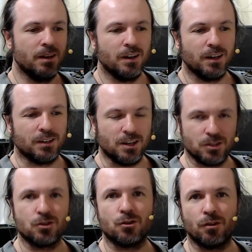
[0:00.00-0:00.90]
It
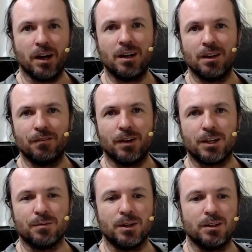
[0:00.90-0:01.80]
doesn't directly affect
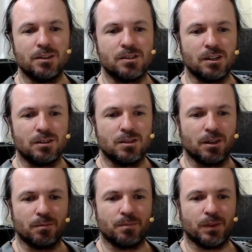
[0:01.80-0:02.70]
me in the sense
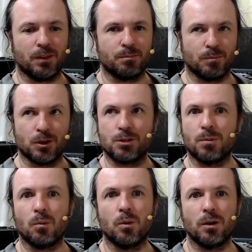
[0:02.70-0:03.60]
that most of
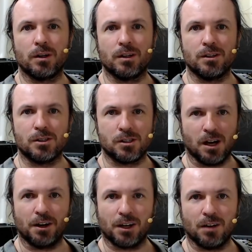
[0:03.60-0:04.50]
my work is
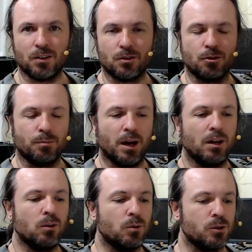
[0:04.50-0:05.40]
starting to come in through
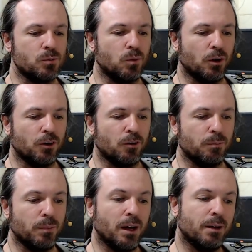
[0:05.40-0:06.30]
mail orders and
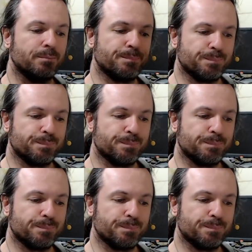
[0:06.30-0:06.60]
whatnot, but